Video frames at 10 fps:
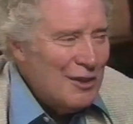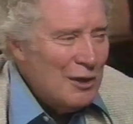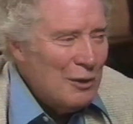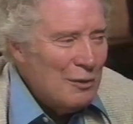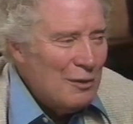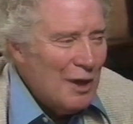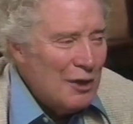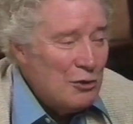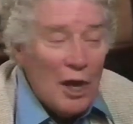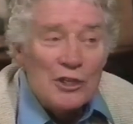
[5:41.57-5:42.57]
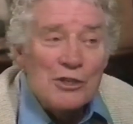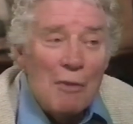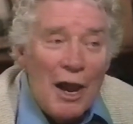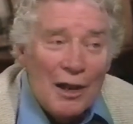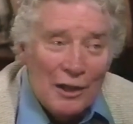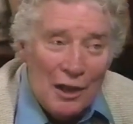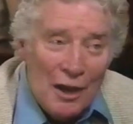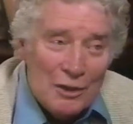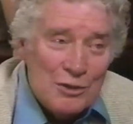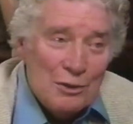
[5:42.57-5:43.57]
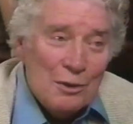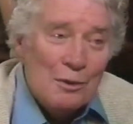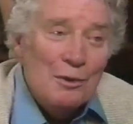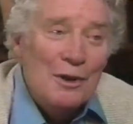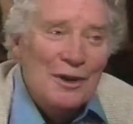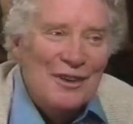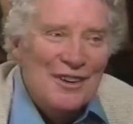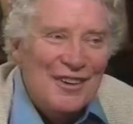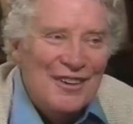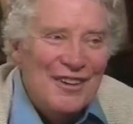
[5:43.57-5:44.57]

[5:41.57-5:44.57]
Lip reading: I tried to smile a lot, you know.